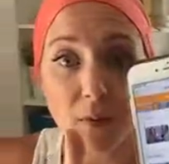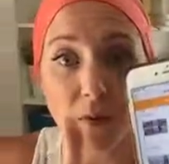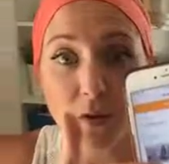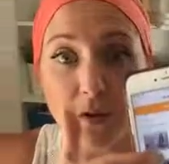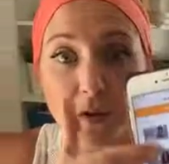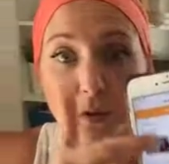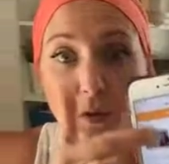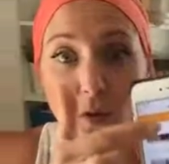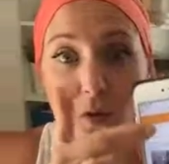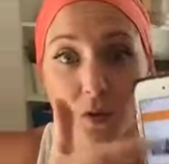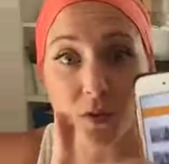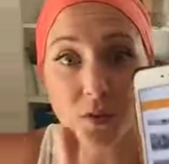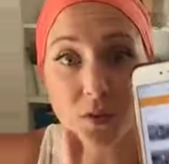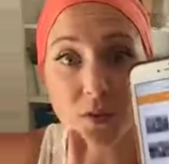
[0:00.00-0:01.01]
you can
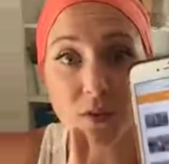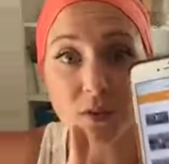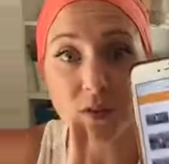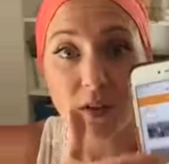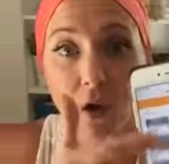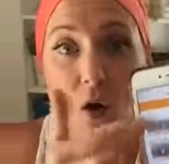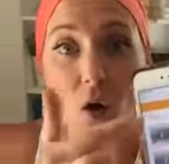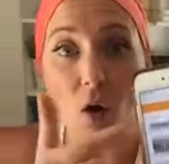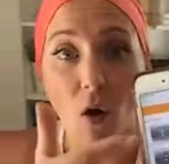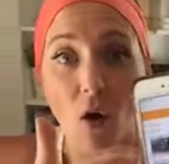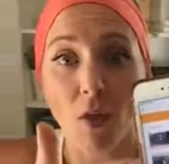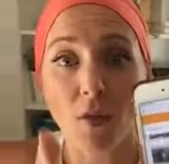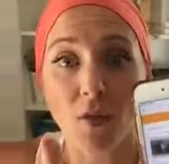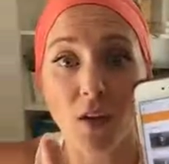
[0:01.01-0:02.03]
scroll through and see
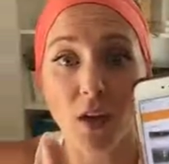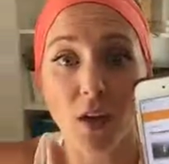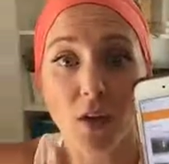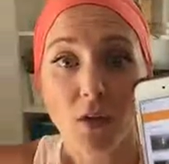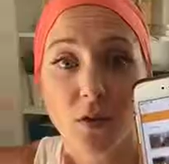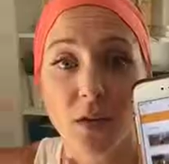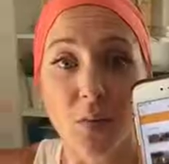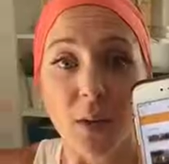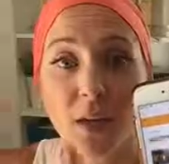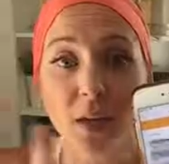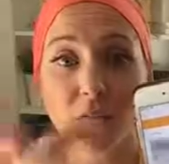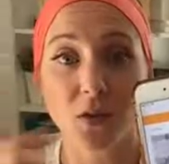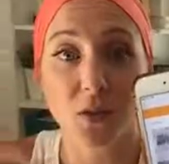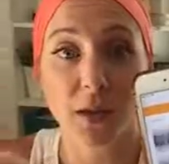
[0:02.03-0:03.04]
all the videos, but
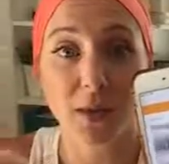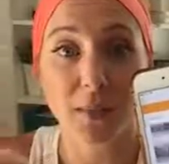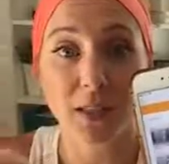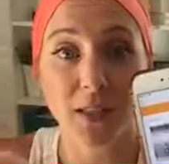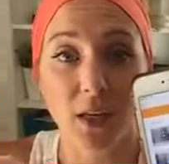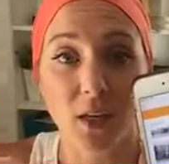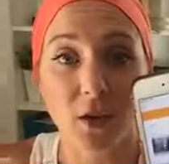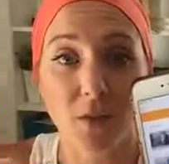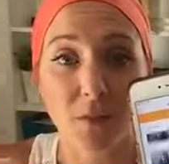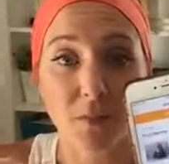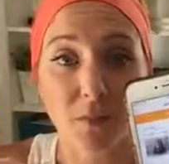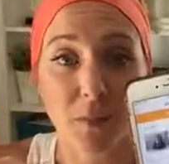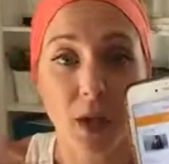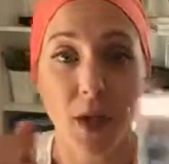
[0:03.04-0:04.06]
here's what I'm going to tell you.
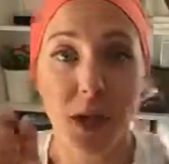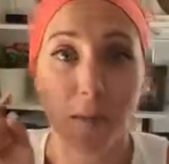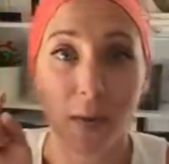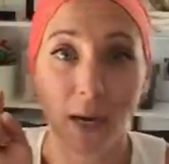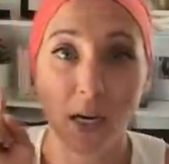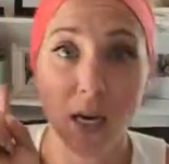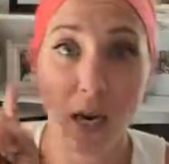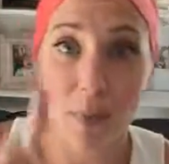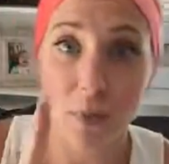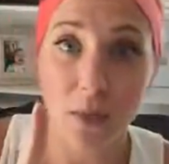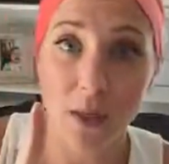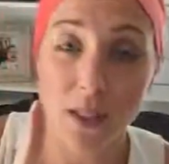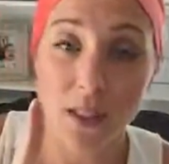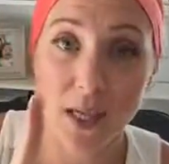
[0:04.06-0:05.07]
My number
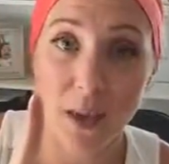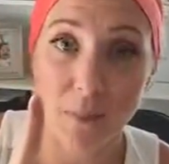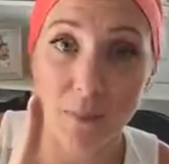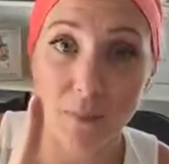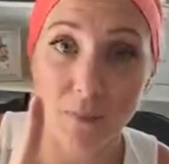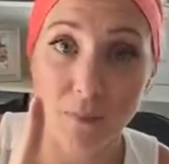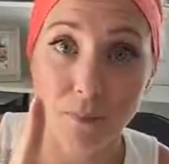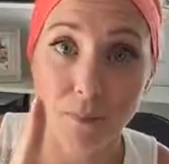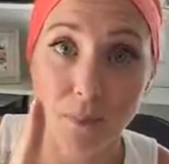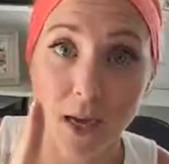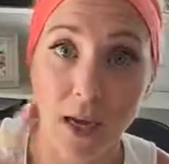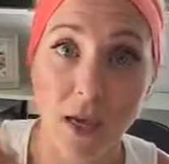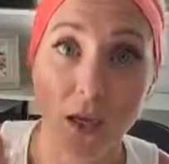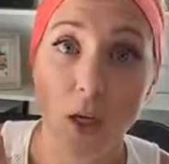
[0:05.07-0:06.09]
one tip,
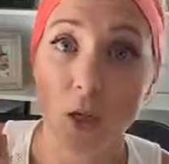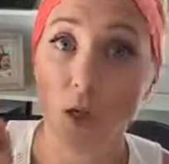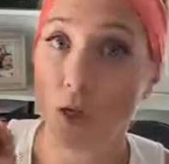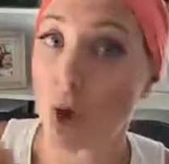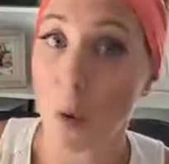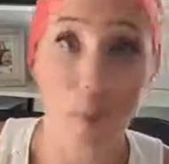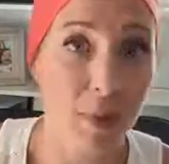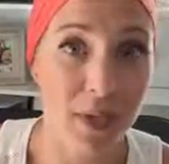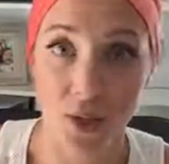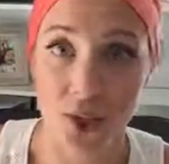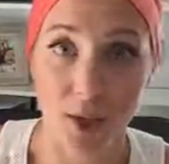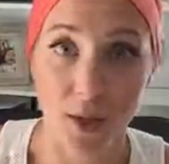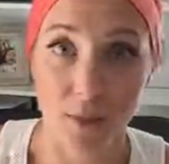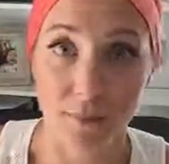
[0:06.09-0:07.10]
okay, don't
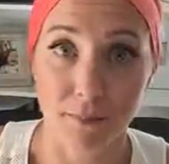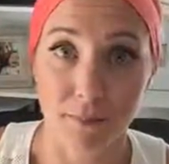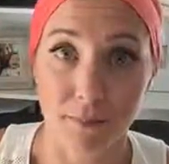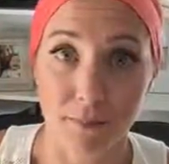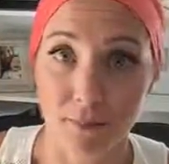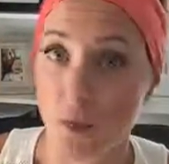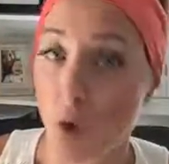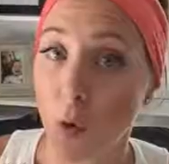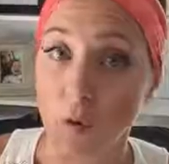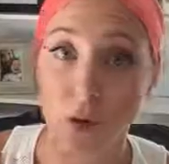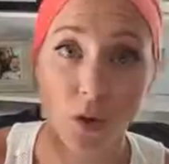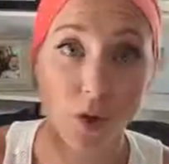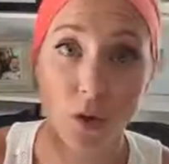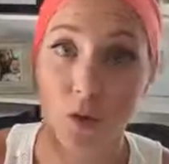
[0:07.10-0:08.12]
binge on them. Don't
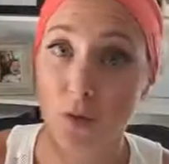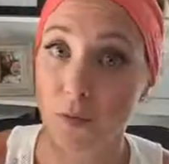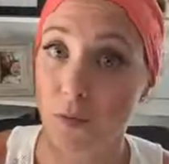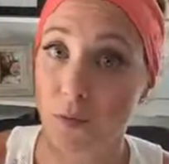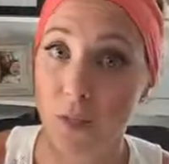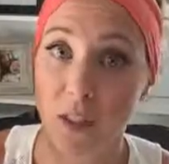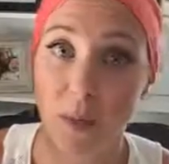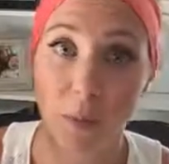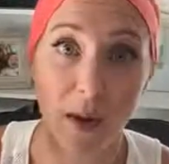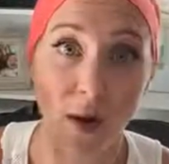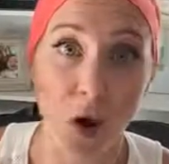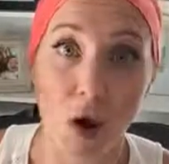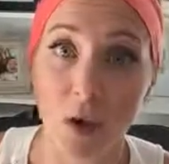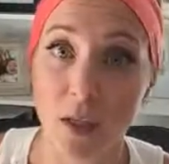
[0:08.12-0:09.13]
just go through and
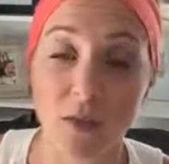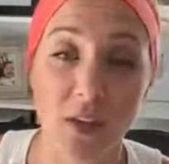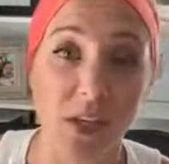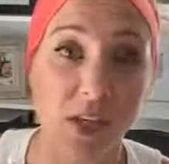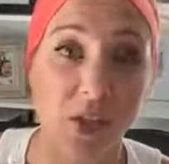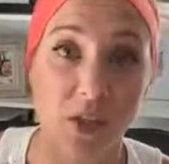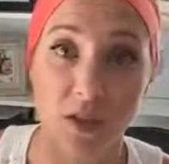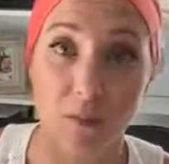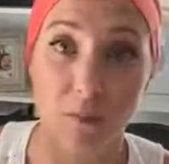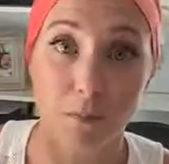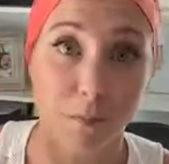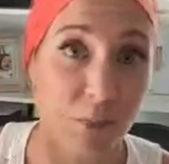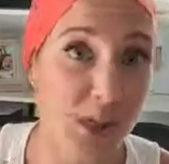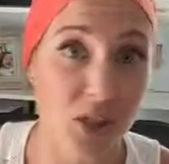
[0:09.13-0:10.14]
spend all evening and just
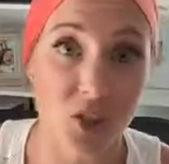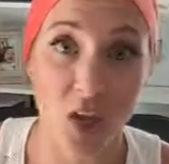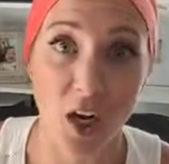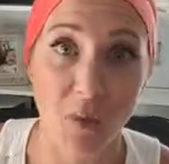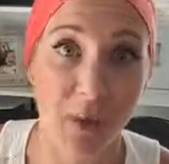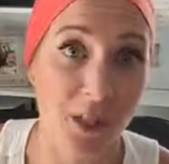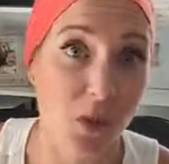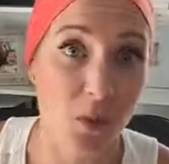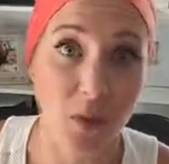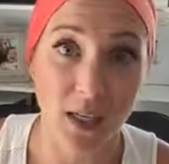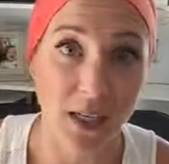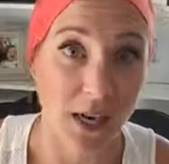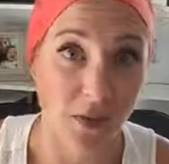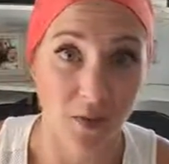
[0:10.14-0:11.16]
binge on them like you would
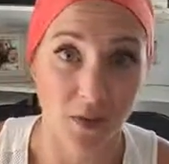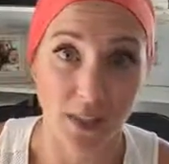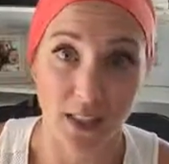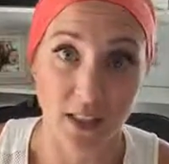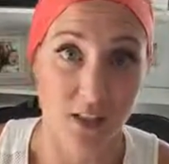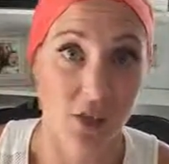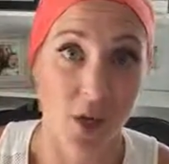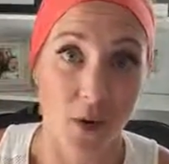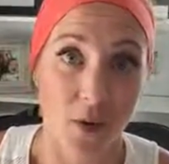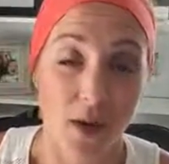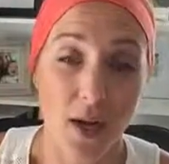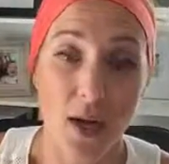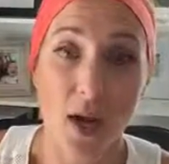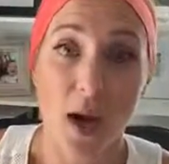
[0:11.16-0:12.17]
a Netflix show.
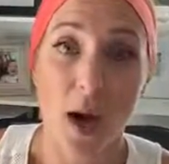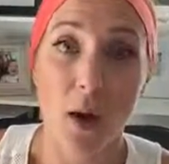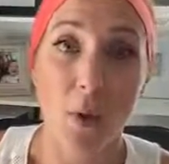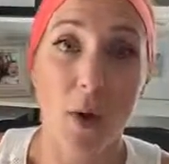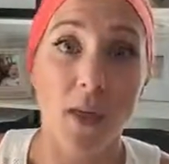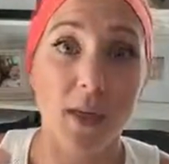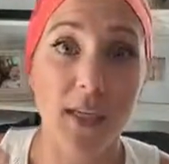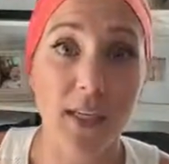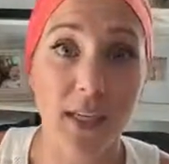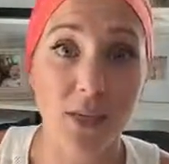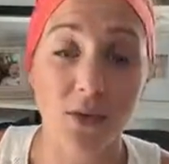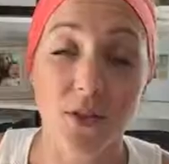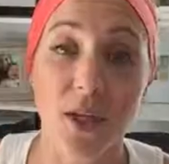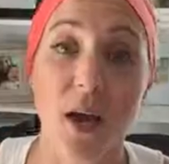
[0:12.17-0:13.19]
I want you to
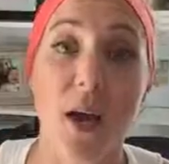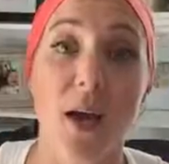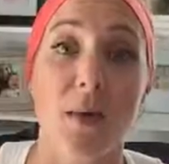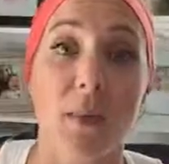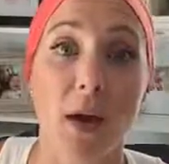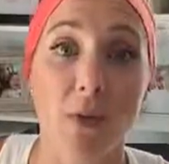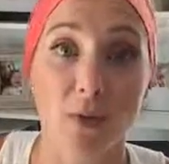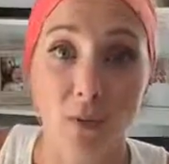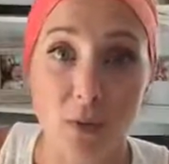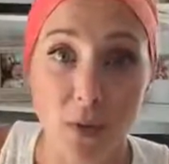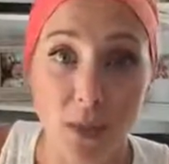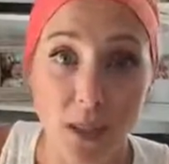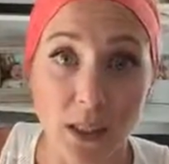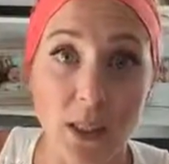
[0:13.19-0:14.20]
take your time and
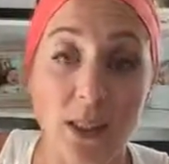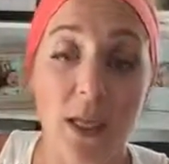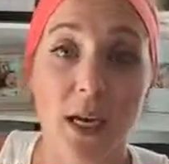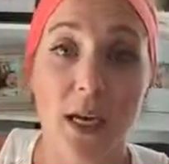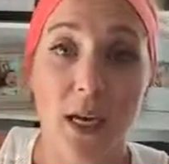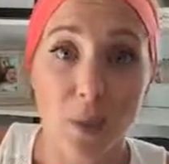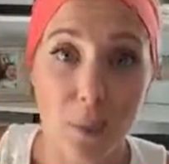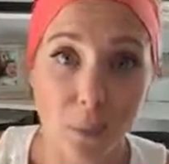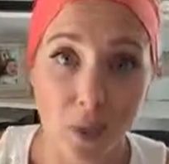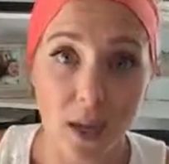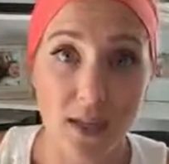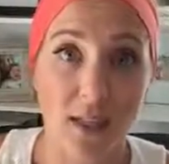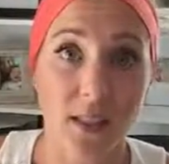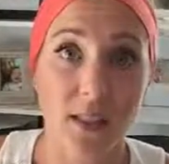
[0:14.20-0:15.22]
really
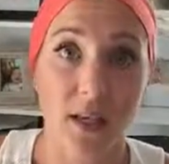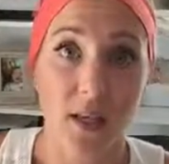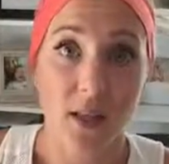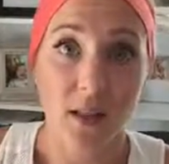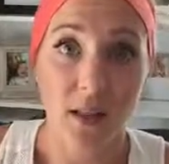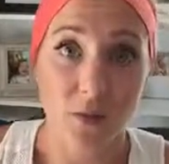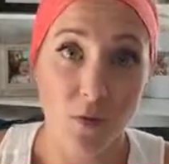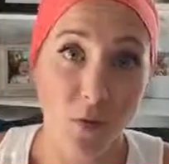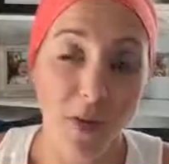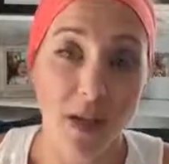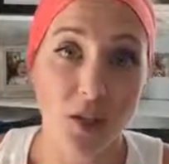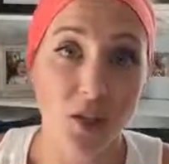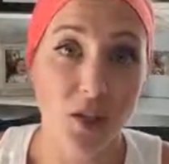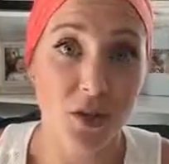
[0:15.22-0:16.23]
embrace the
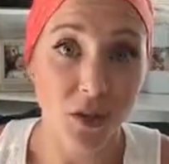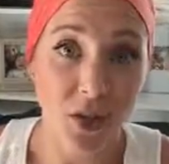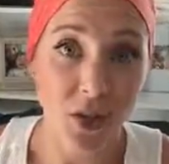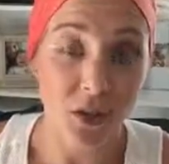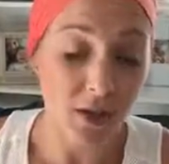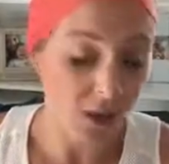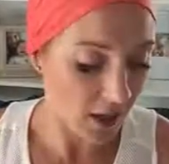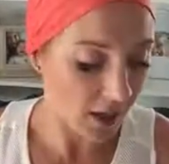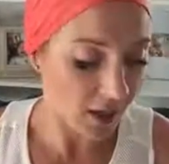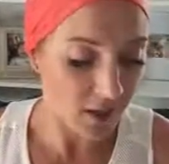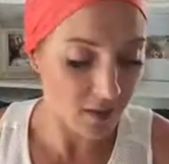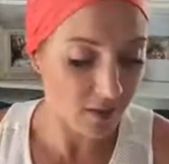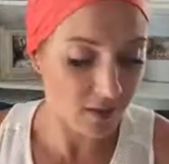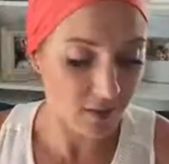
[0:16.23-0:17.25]
information that you're hearing. It
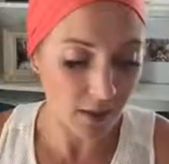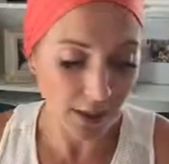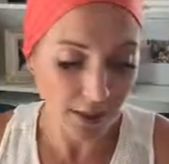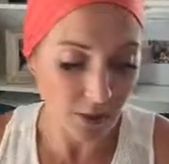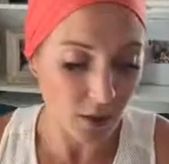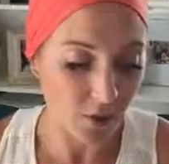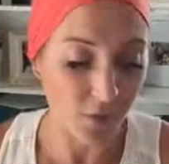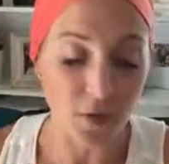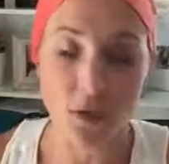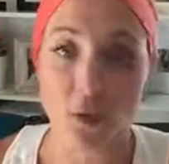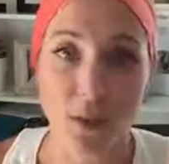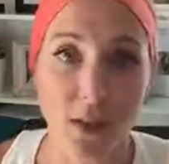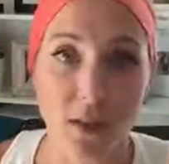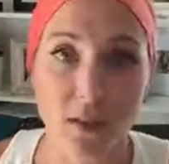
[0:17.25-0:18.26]
is like, the
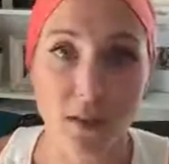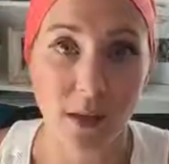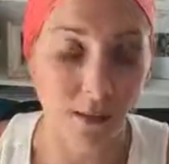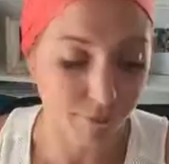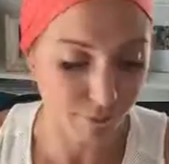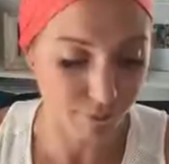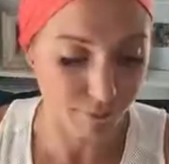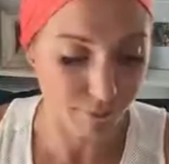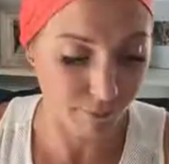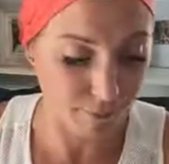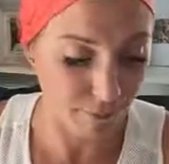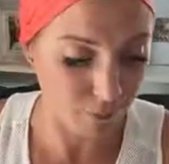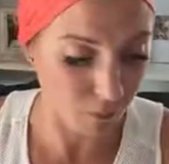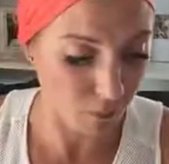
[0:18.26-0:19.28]
first one is like,
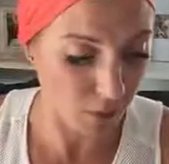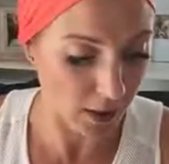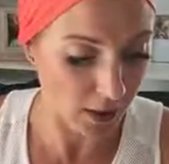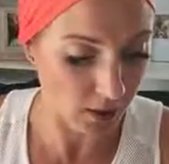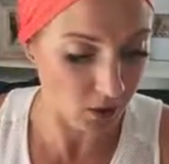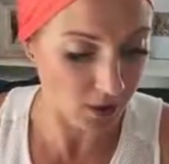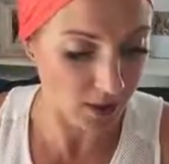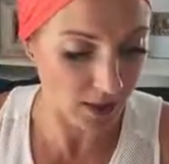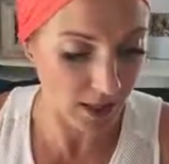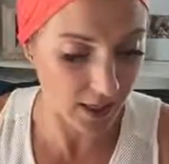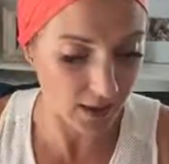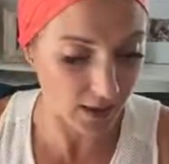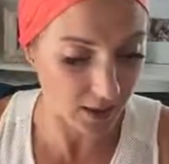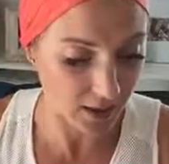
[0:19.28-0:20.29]
what she
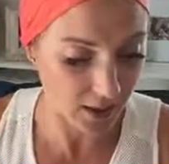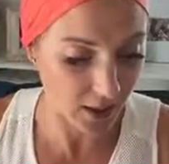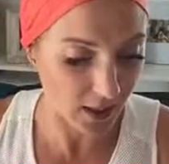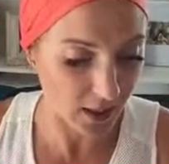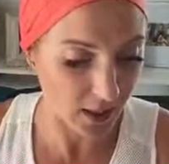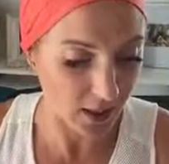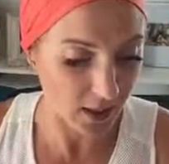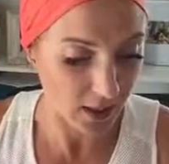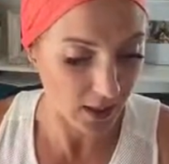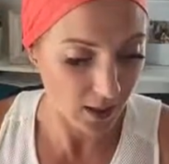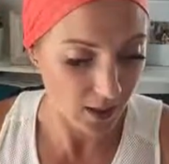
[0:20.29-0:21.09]
says, 8